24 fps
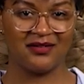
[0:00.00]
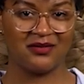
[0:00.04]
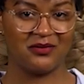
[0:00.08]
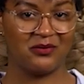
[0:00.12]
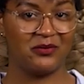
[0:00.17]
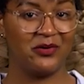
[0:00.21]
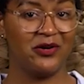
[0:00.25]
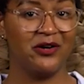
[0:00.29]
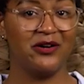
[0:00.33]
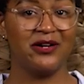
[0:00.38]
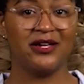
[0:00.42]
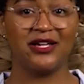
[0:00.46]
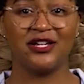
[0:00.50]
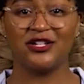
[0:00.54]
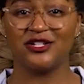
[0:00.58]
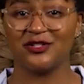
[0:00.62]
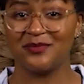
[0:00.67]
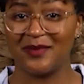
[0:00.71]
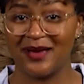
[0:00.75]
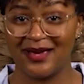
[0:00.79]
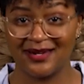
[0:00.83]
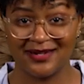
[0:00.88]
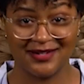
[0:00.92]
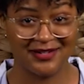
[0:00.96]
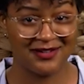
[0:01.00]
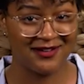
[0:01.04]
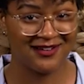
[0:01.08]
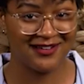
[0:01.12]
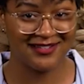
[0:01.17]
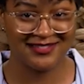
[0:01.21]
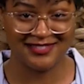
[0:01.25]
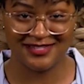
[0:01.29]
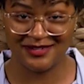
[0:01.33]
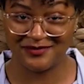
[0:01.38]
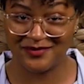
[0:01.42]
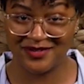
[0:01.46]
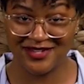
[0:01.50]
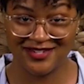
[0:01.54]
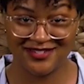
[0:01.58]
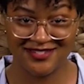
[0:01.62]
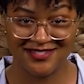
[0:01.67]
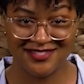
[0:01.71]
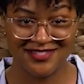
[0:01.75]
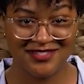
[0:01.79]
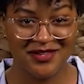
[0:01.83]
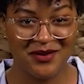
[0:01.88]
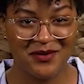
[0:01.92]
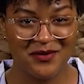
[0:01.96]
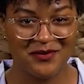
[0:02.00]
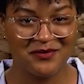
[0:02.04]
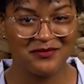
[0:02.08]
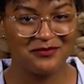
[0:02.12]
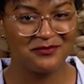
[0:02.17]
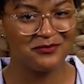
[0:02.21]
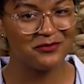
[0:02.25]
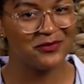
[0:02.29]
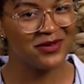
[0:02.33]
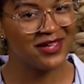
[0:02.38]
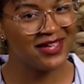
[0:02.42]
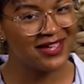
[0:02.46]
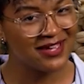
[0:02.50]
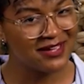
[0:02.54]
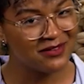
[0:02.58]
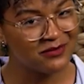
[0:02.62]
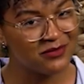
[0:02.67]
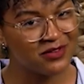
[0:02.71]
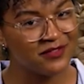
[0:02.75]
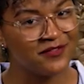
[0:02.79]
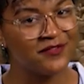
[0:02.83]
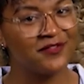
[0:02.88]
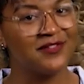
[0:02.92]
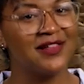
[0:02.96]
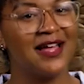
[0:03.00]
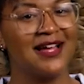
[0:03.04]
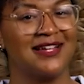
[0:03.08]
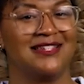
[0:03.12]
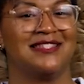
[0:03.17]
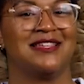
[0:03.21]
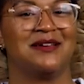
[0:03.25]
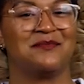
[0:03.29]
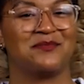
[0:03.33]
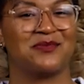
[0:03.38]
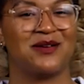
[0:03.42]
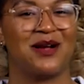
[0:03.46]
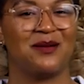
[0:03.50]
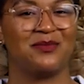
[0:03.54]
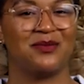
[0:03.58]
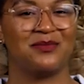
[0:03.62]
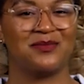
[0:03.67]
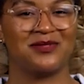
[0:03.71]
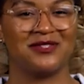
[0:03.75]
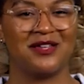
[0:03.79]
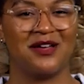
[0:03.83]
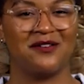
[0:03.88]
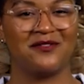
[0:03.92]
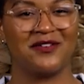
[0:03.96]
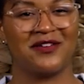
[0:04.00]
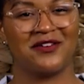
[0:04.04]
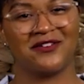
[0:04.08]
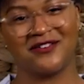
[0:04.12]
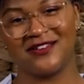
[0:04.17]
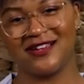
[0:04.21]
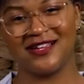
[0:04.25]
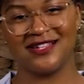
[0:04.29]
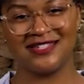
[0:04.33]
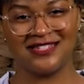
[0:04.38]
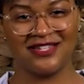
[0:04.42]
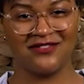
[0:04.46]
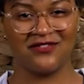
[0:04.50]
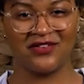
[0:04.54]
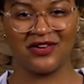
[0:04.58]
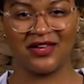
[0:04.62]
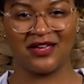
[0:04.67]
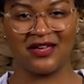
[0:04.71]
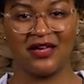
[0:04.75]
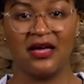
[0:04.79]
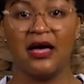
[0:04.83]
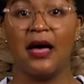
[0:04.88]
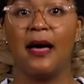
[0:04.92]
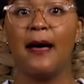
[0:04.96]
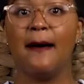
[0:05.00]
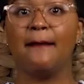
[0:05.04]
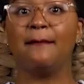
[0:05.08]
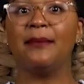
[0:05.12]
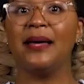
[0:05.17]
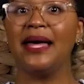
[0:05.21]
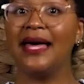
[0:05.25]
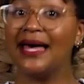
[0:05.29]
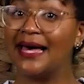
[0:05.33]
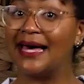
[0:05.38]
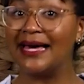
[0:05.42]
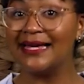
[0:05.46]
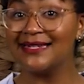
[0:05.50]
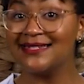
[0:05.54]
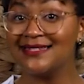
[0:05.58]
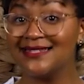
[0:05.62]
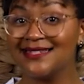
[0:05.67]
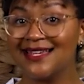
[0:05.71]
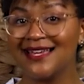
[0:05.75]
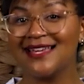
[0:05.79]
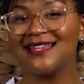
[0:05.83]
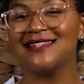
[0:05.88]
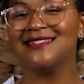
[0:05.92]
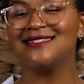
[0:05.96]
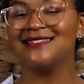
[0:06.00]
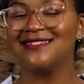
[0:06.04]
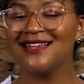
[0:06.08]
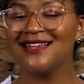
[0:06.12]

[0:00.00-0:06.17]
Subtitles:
We're each made in God's image, so we can reflect that problem-solving creativity. But it